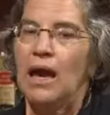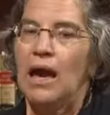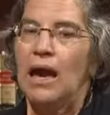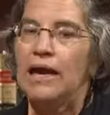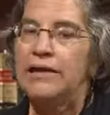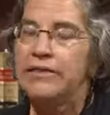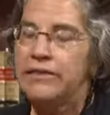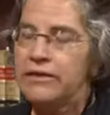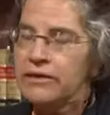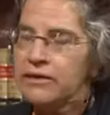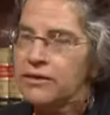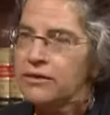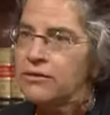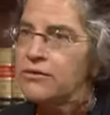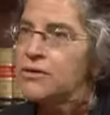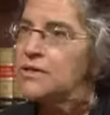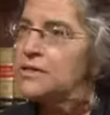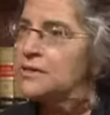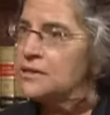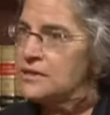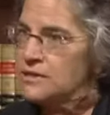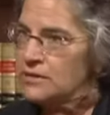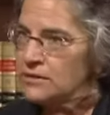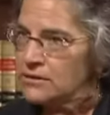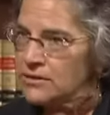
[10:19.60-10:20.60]
I think there
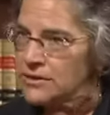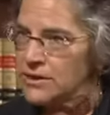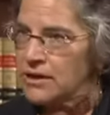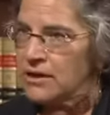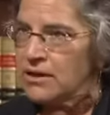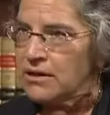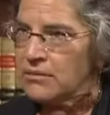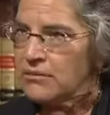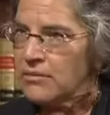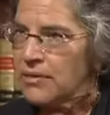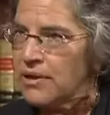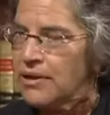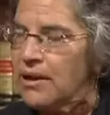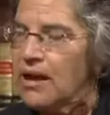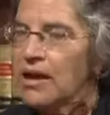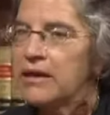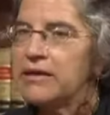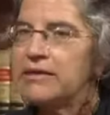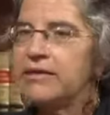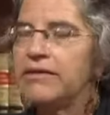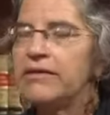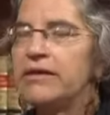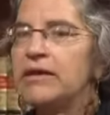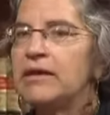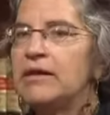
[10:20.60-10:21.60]
is still time.
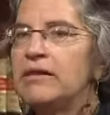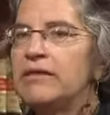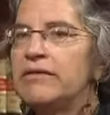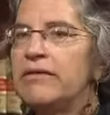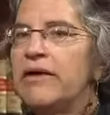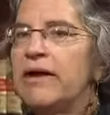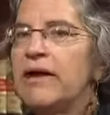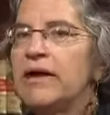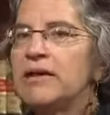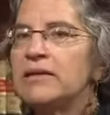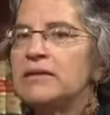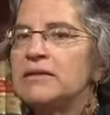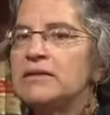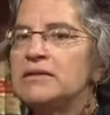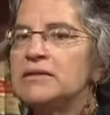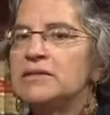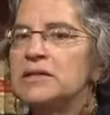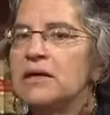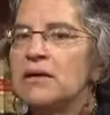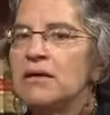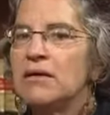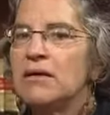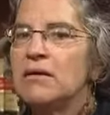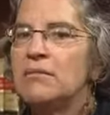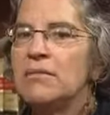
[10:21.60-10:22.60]
I think that the
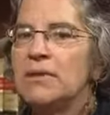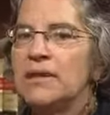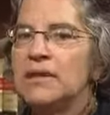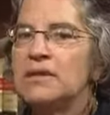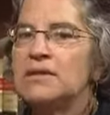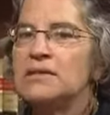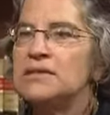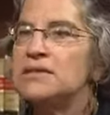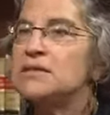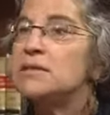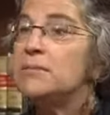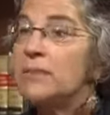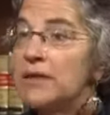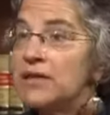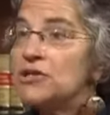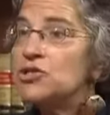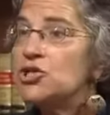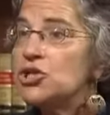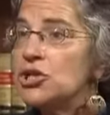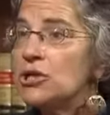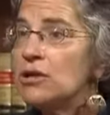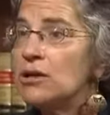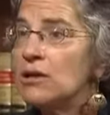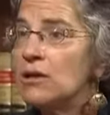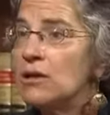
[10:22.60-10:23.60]
time is
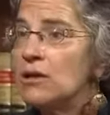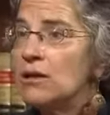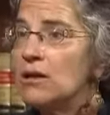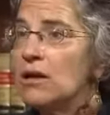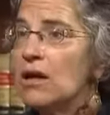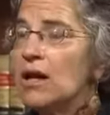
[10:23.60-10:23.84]
diminishing.